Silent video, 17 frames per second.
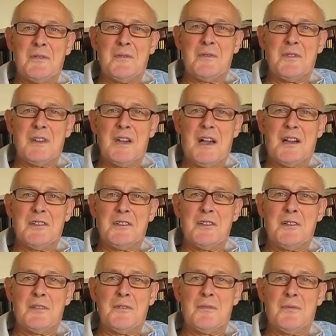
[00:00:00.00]
the
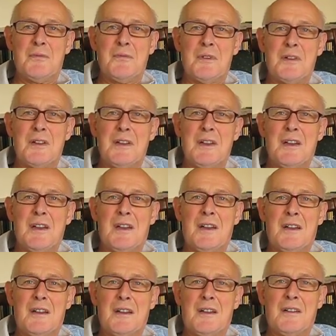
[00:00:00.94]
idea of
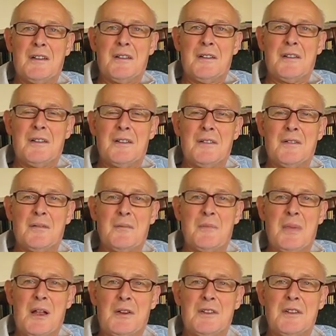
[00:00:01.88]

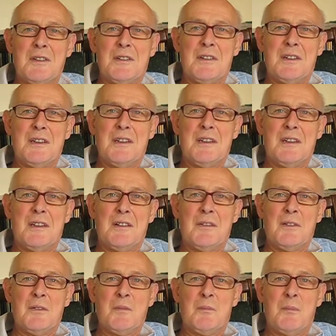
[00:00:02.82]
pelting the
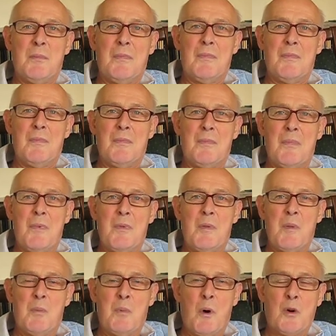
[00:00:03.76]

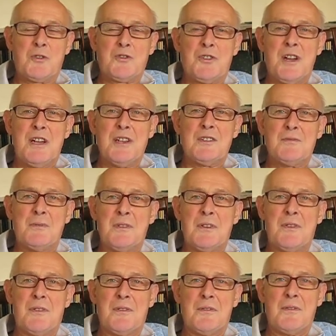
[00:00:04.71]
portrait
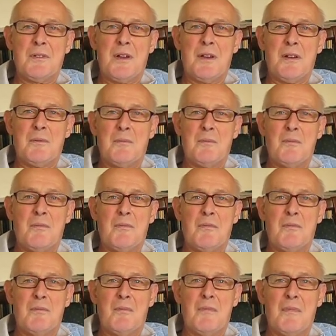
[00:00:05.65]
with
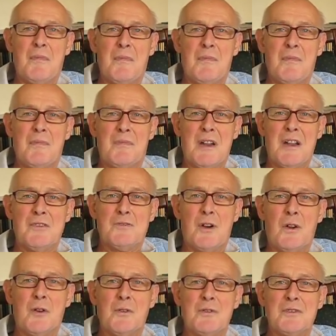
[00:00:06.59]
bread
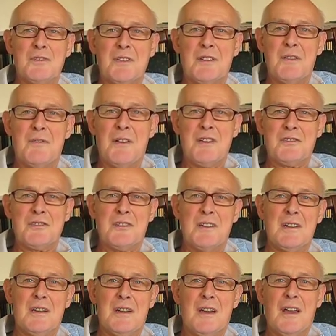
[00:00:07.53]
rolls and
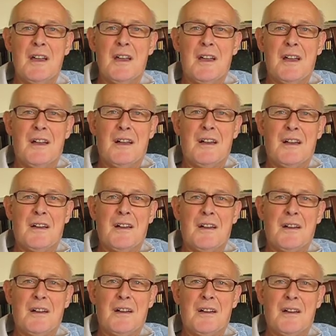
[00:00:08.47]
eventually
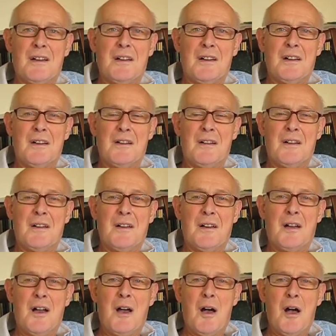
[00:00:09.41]
a
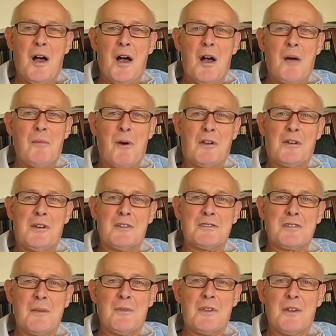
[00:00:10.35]
bottle or
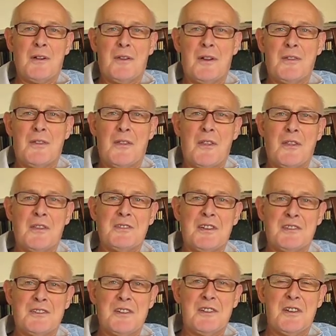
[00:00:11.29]
something or other that
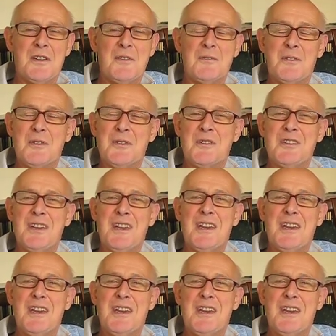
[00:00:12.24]
does it no good,